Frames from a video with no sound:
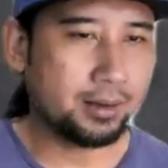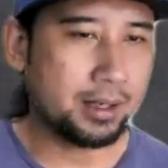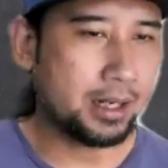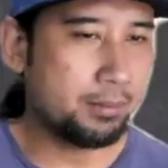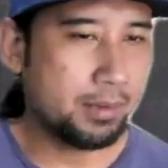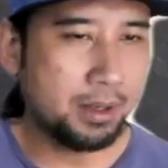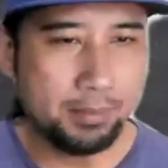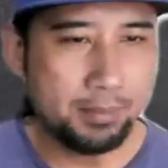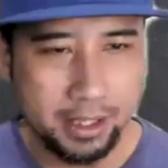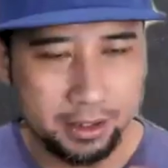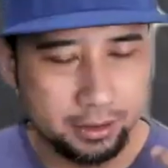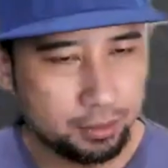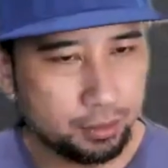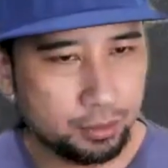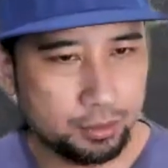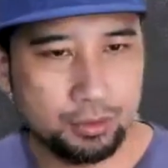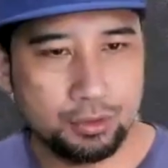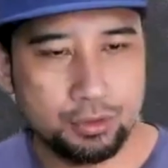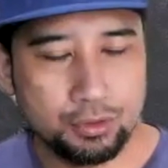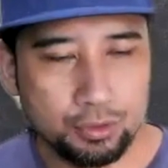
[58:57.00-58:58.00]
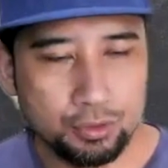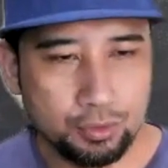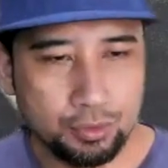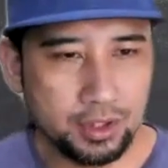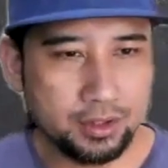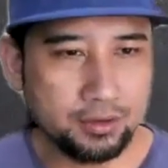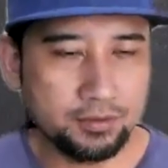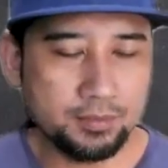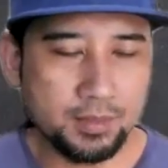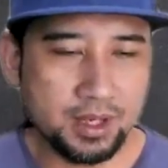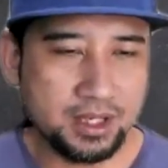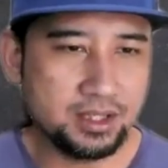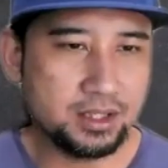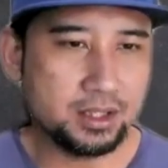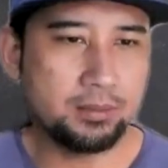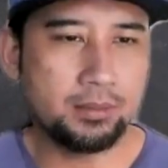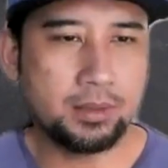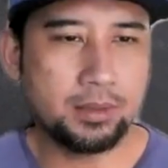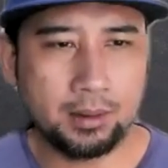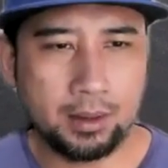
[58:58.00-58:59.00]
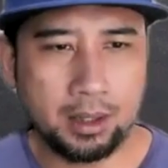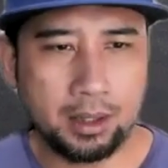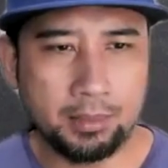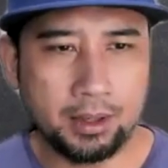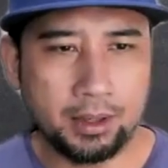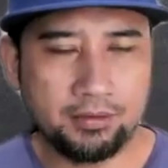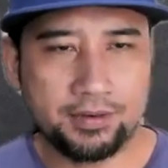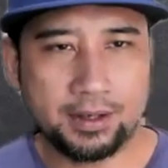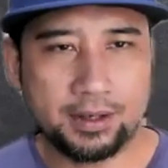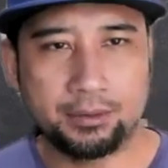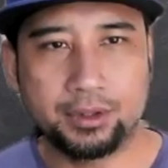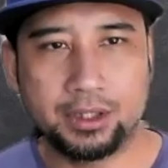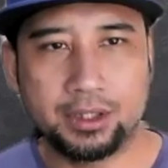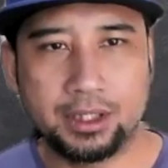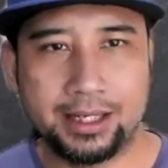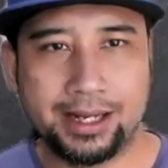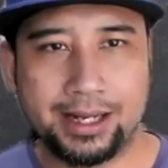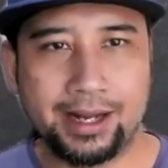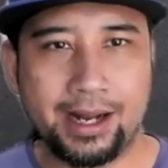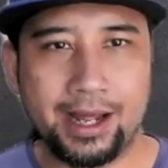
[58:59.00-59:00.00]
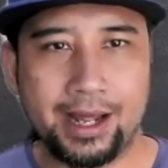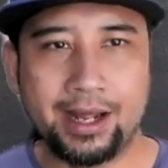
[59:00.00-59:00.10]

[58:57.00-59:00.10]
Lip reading: coming back to what you've mentioned about founder-led,